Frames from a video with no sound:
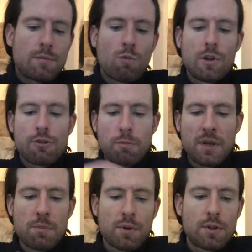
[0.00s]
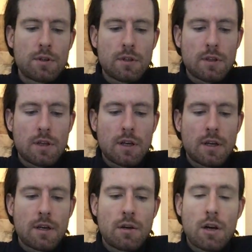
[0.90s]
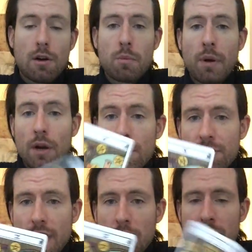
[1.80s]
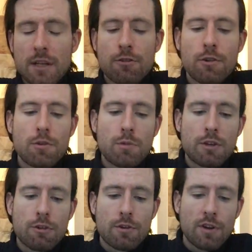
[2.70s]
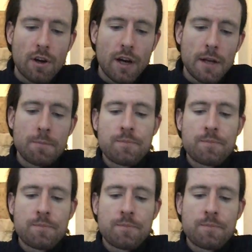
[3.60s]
Which people are a part of that picture, which are not,